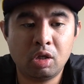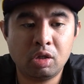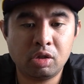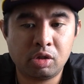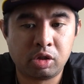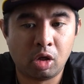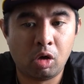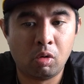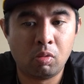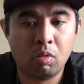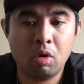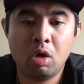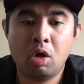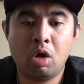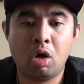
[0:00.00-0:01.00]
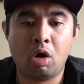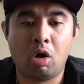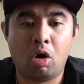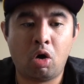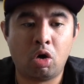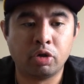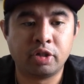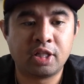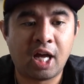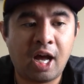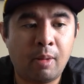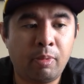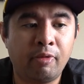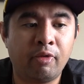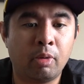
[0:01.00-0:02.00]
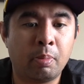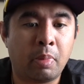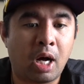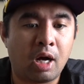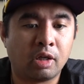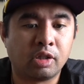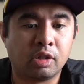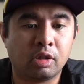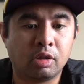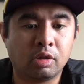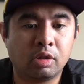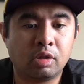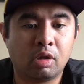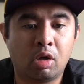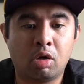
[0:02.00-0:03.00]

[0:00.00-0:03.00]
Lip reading: So on top of unboxings,